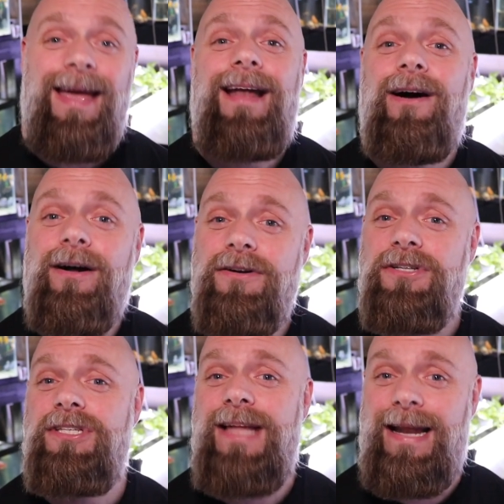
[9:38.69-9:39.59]
and
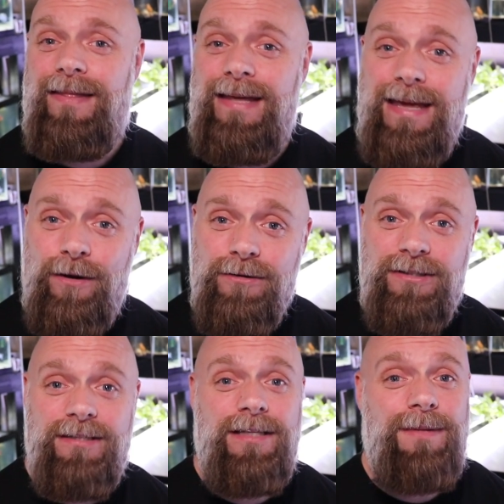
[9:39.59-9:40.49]
understanding the
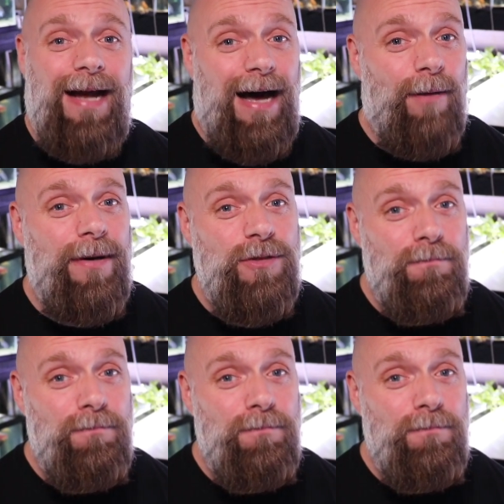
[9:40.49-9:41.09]
ecosystem and how much